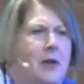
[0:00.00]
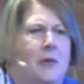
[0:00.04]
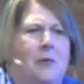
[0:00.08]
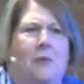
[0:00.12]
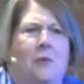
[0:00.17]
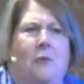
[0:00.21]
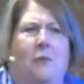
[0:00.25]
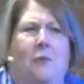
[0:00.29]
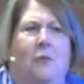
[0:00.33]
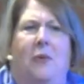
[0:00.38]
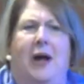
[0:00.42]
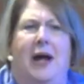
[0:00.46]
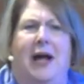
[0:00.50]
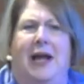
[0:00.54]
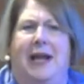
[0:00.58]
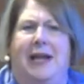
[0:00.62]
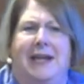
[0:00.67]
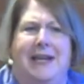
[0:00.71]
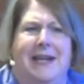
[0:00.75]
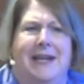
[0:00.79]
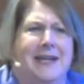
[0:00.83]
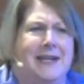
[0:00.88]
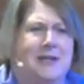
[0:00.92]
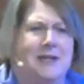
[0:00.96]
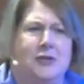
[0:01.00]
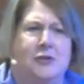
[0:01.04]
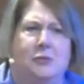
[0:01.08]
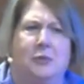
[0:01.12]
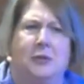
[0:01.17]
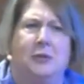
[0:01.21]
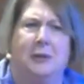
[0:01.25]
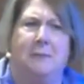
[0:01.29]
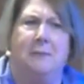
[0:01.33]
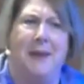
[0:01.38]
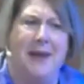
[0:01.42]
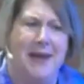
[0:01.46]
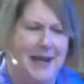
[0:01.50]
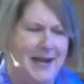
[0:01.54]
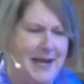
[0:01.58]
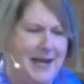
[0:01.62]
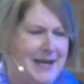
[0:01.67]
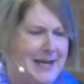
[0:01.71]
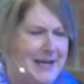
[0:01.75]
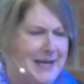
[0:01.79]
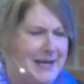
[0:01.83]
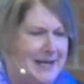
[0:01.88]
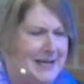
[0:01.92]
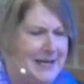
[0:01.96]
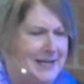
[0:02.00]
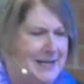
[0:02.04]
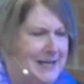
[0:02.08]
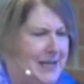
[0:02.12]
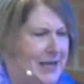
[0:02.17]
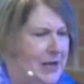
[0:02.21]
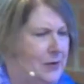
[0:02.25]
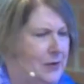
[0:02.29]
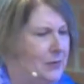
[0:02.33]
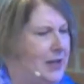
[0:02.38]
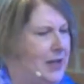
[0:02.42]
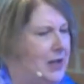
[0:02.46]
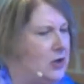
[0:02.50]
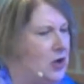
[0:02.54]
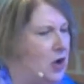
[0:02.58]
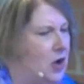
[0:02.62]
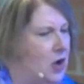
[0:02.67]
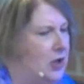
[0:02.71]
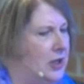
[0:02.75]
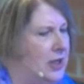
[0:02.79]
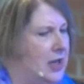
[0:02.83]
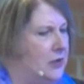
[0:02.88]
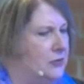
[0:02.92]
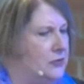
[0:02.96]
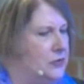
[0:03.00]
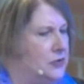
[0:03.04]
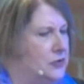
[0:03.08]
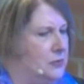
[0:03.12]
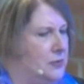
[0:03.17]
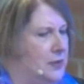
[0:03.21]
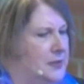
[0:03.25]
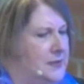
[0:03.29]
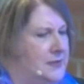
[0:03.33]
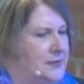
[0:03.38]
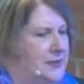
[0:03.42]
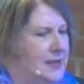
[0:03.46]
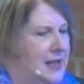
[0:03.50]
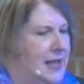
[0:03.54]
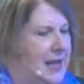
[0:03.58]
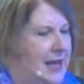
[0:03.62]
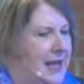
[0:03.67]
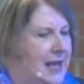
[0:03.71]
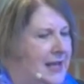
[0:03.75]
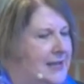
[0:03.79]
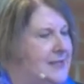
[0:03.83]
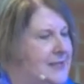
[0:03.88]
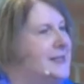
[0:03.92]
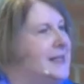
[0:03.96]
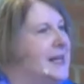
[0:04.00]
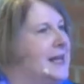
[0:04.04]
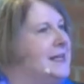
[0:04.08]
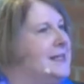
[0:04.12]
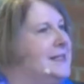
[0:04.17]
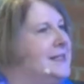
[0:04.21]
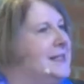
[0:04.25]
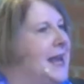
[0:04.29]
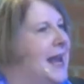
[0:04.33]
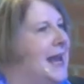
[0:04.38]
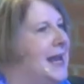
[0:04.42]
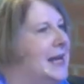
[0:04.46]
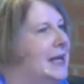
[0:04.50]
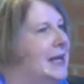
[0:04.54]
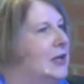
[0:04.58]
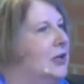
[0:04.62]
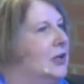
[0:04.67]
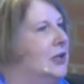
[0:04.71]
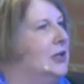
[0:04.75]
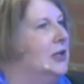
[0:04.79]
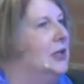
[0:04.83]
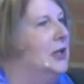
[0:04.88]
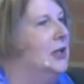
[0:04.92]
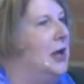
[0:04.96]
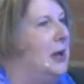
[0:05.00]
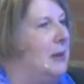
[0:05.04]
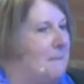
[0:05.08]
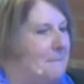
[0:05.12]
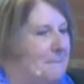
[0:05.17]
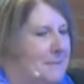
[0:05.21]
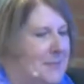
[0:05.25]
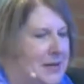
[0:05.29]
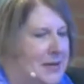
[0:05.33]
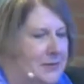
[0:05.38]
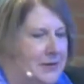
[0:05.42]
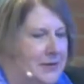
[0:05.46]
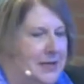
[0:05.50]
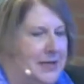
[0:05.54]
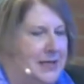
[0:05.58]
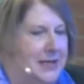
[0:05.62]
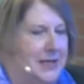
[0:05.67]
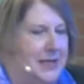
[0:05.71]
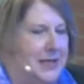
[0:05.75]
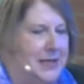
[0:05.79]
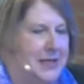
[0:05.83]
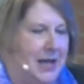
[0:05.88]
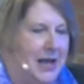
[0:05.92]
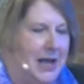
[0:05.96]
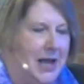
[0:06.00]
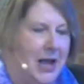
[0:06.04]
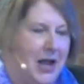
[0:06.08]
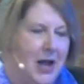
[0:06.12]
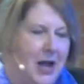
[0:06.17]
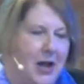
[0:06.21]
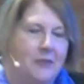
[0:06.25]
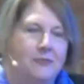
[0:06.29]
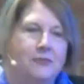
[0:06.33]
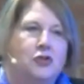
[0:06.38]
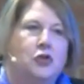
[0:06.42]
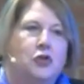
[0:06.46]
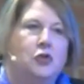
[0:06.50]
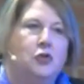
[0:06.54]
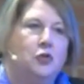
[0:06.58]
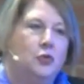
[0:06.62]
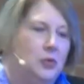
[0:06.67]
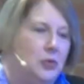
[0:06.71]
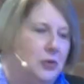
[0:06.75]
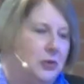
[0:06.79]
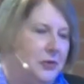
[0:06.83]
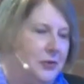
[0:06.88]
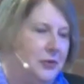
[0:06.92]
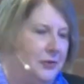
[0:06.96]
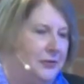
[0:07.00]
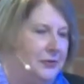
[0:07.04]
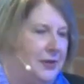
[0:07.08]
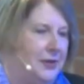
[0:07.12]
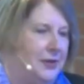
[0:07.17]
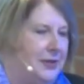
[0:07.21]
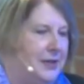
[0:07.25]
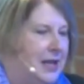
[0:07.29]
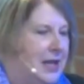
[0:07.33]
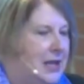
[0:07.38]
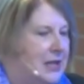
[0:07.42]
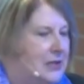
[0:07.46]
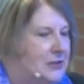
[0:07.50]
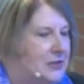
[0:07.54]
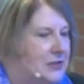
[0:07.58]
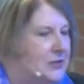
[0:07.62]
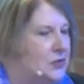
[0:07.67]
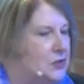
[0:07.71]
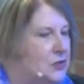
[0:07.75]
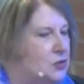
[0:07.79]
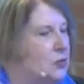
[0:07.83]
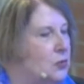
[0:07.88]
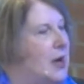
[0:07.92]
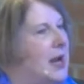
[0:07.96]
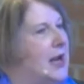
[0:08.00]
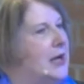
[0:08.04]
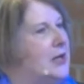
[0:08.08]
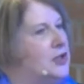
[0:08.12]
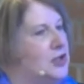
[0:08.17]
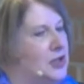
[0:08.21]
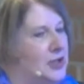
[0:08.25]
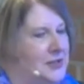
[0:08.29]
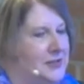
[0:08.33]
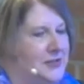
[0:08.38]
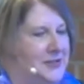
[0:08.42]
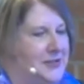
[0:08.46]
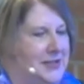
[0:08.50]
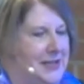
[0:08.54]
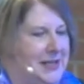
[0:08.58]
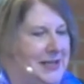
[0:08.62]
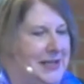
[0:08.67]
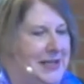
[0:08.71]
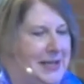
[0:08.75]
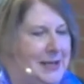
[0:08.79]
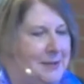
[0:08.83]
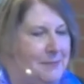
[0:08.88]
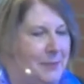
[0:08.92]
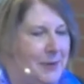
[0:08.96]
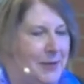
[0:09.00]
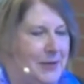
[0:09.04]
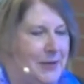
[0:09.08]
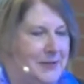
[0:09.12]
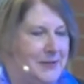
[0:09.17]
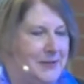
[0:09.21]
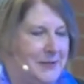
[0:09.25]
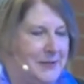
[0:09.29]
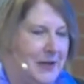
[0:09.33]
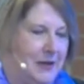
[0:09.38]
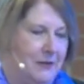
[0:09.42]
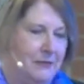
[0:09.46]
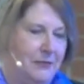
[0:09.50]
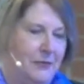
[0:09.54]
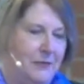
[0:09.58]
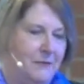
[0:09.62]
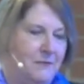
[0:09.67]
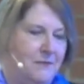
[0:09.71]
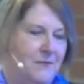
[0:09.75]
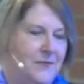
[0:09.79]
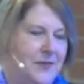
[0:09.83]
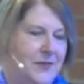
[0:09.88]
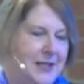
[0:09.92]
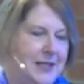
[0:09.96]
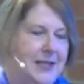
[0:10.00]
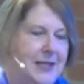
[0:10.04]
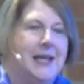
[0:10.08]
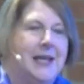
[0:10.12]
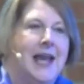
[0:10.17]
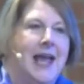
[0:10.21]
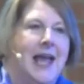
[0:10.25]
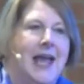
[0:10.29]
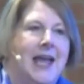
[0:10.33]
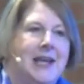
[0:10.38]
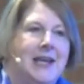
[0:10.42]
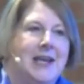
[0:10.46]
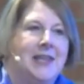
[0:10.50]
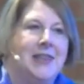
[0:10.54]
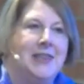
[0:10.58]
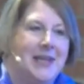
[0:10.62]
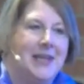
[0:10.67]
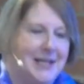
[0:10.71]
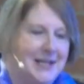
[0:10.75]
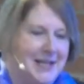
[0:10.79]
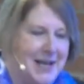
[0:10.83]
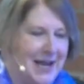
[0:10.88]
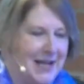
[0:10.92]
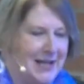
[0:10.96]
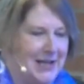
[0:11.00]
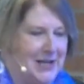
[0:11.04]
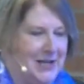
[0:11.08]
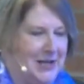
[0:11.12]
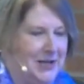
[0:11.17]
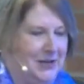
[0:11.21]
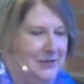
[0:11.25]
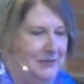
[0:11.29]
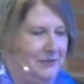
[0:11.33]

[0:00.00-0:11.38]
Why endure pain, they will call out to us as they dangle a myriad of tools and distractions to keep us from feeling anything negative